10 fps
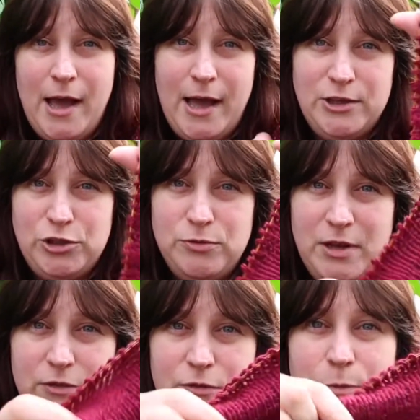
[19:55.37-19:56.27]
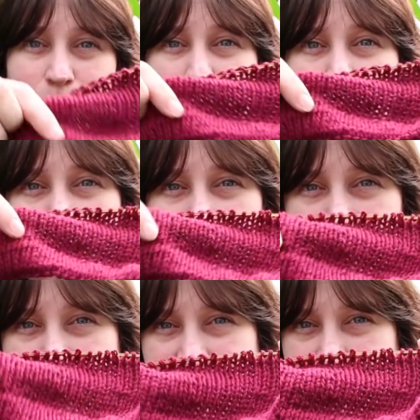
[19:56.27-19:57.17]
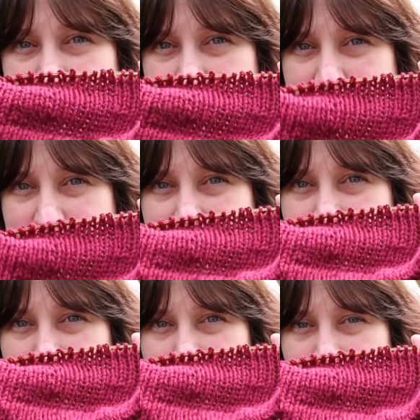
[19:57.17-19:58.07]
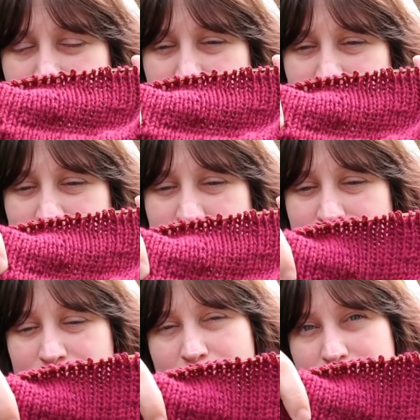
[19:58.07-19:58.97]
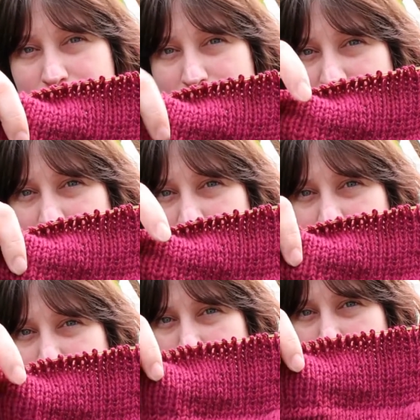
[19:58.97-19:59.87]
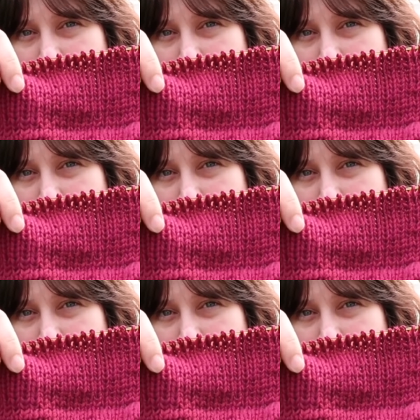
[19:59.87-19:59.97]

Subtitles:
and you knit through both stitches at the beginning of your